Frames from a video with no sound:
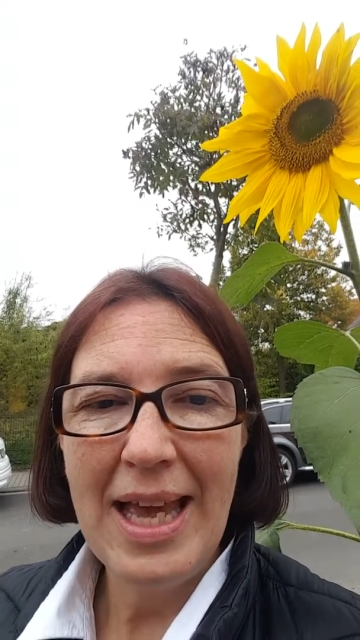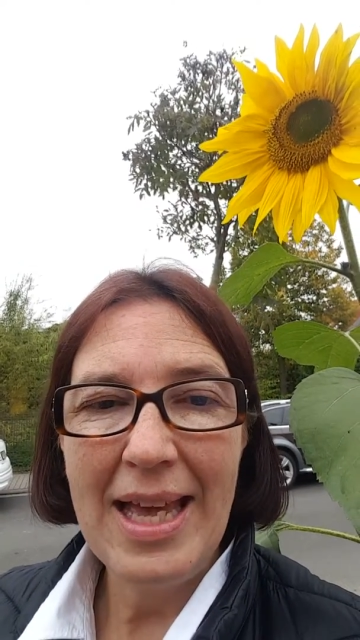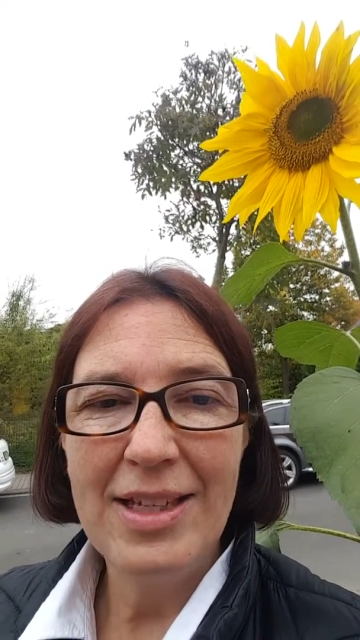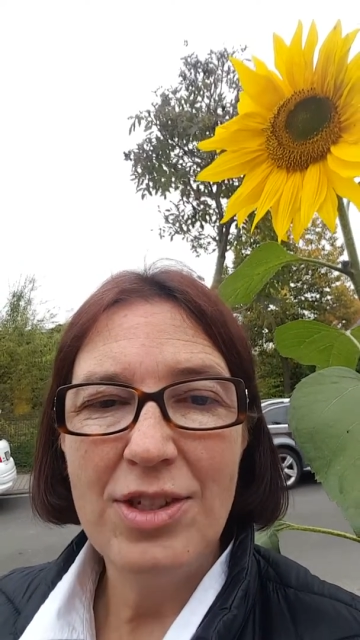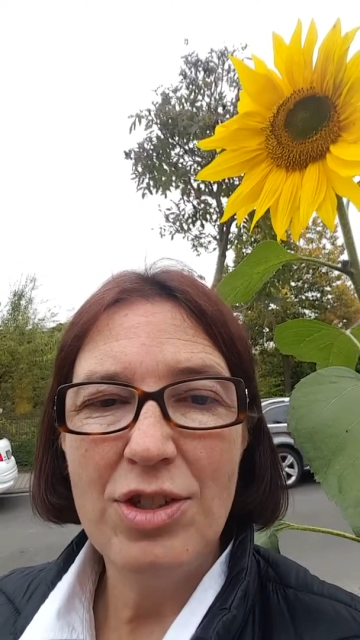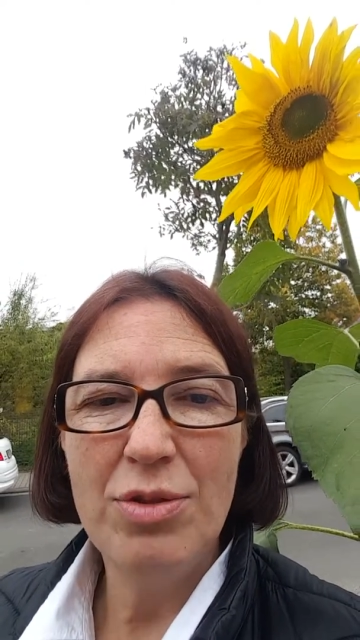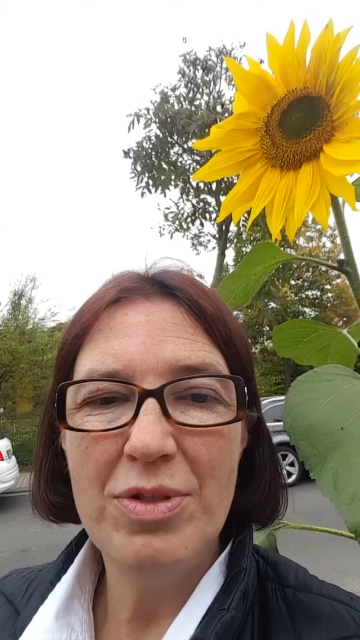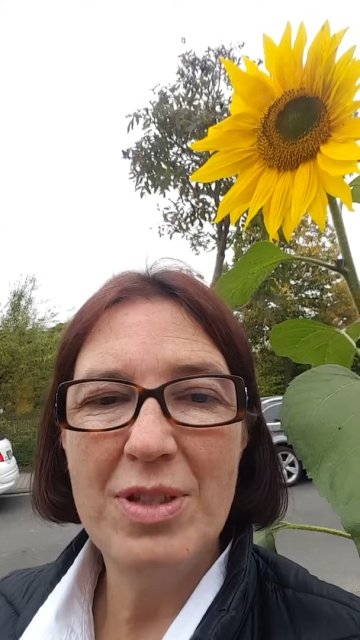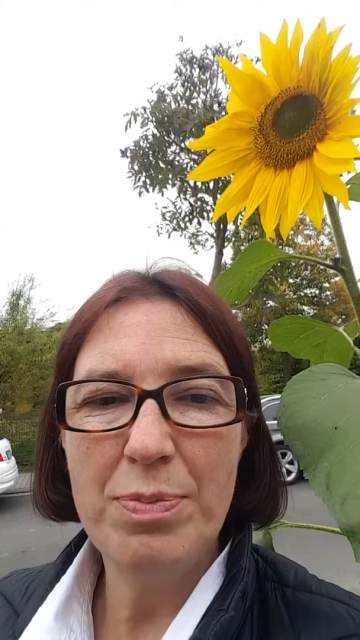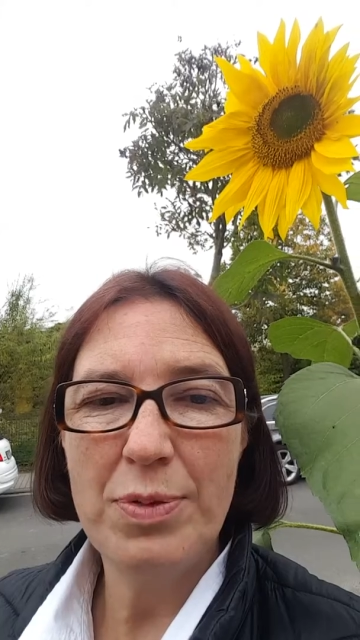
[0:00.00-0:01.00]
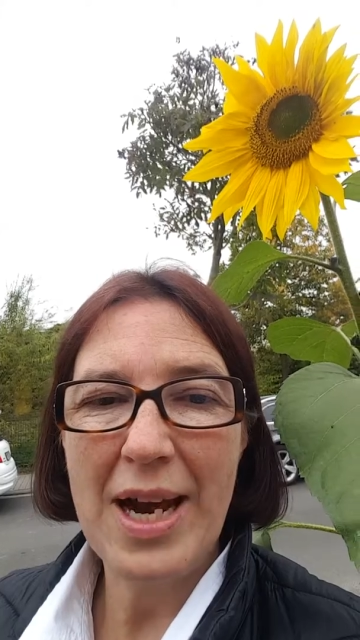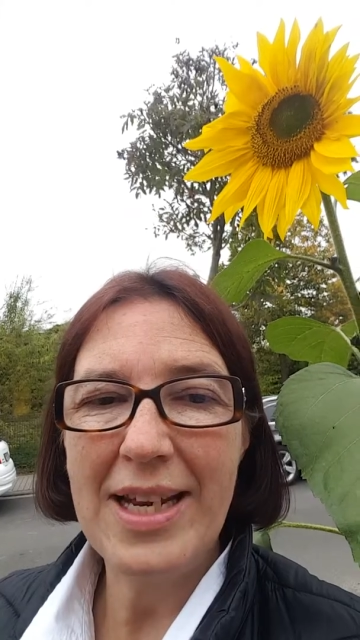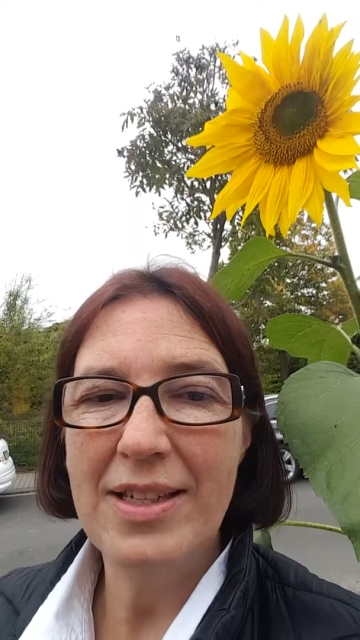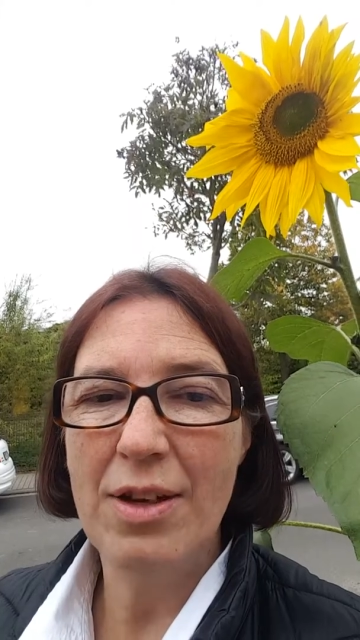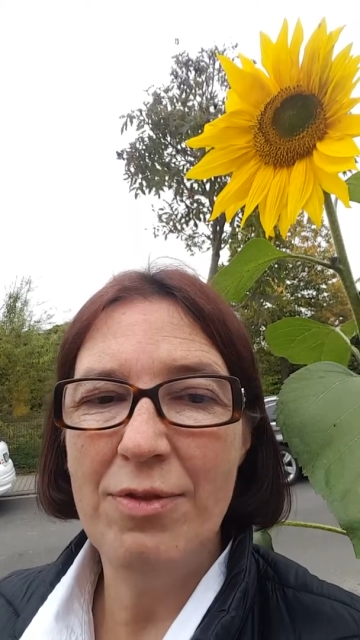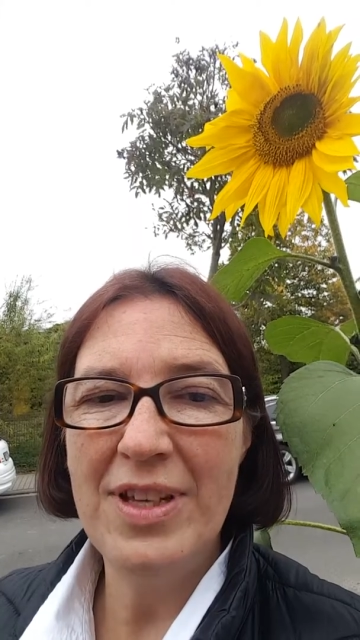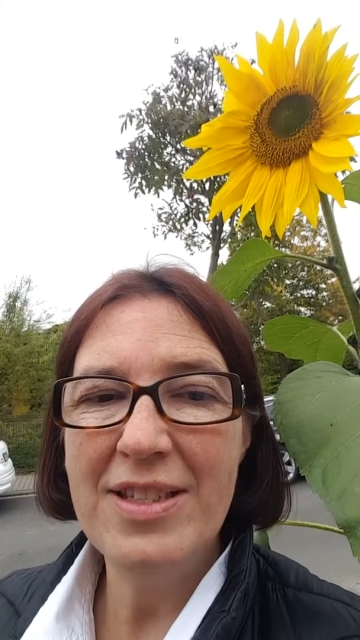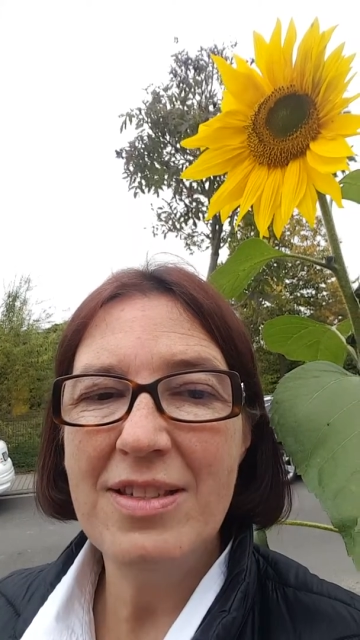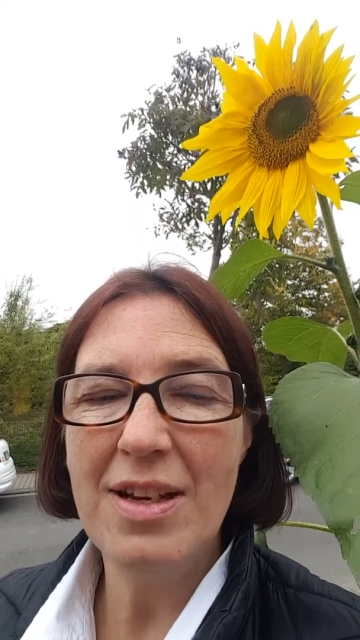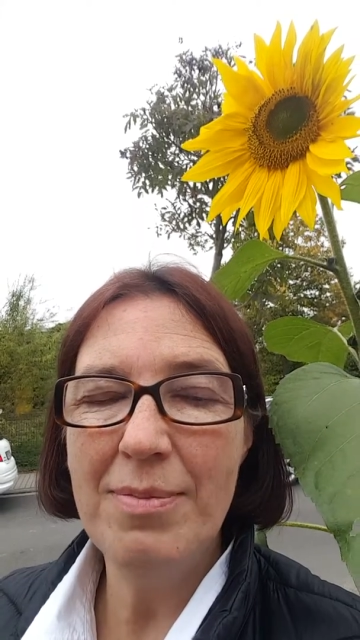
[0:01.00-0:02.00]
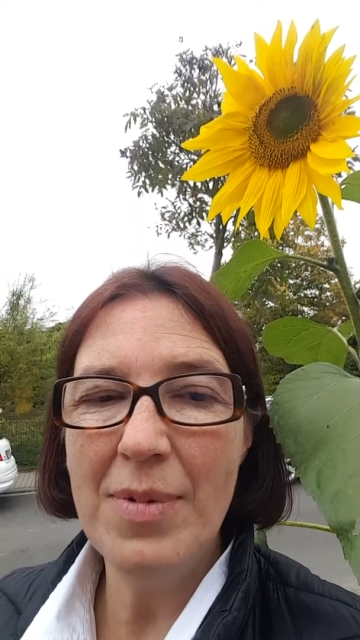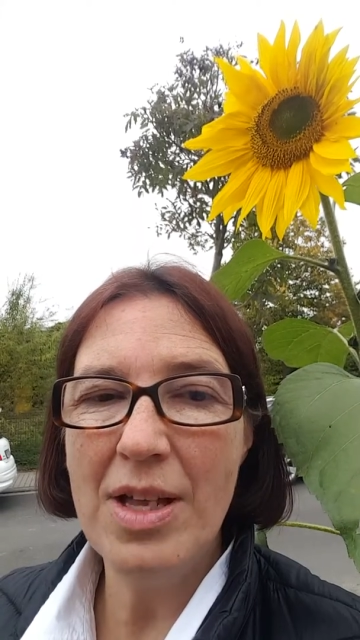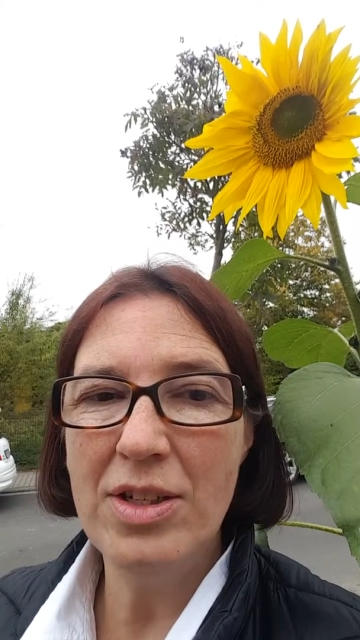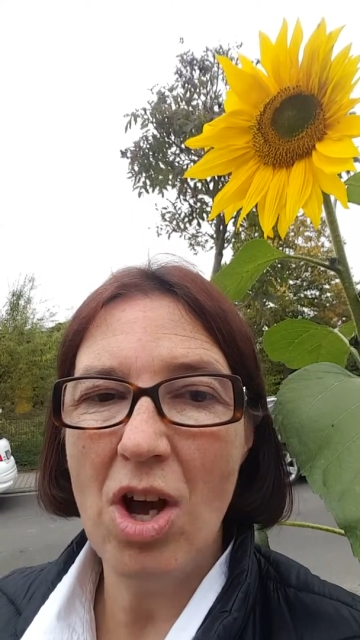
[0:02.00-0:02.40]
and to spread wisdom,